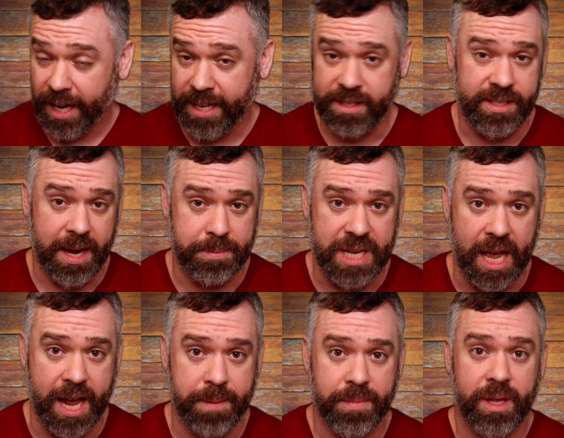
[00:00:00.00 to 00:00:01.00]
At the same
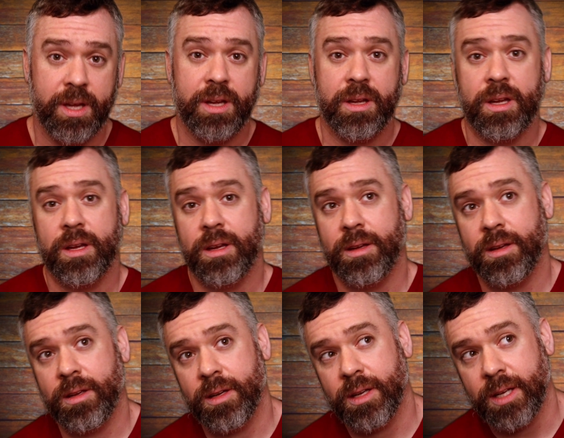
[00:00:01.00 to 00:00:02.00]
time,
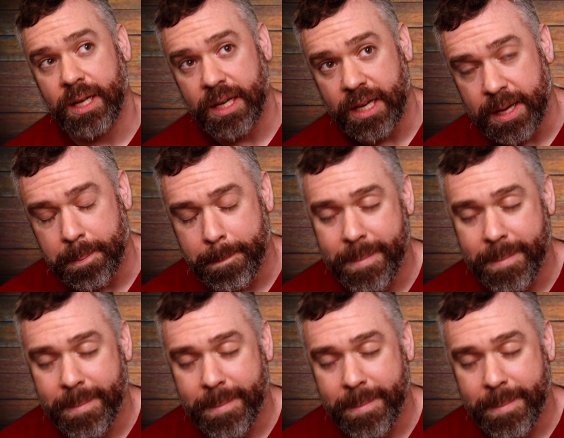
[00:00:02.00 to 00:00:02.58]
it